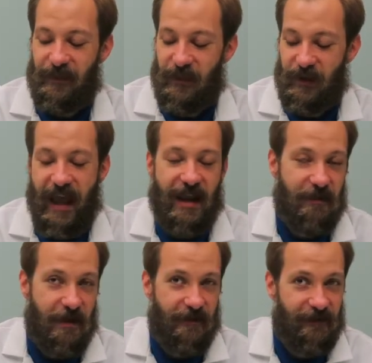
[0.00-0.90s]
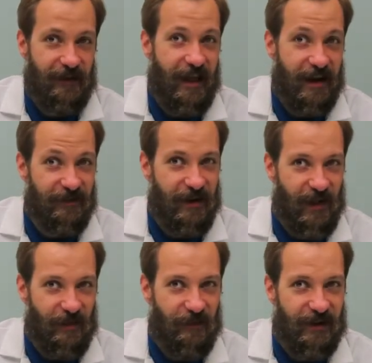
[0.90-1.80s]
you can maybe feel out of your
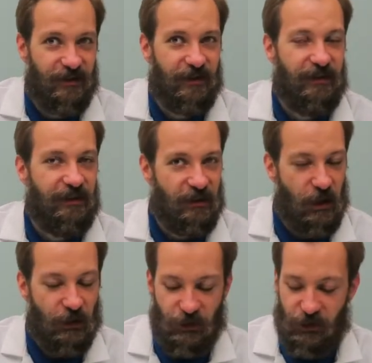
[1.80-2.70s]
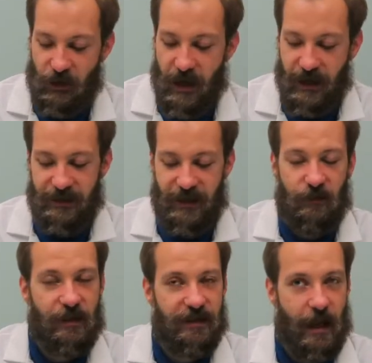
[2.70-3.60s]
element or a little culture shock.
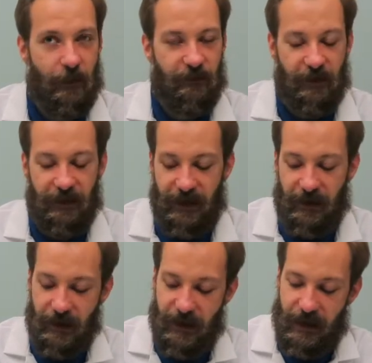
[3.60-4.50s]
Cedarwood's helpful there.